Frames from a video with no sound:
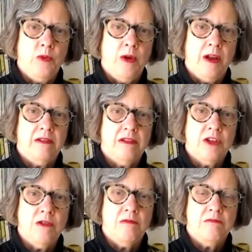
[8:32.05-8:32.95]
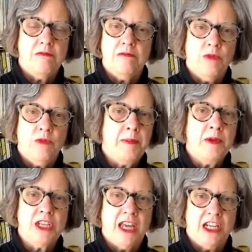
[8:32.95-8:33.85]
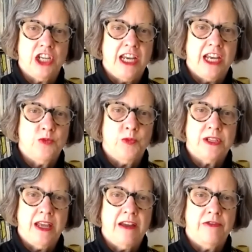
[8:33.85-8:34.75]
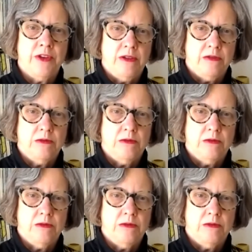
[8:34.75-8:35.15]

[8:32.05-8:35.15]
what music education was like for you.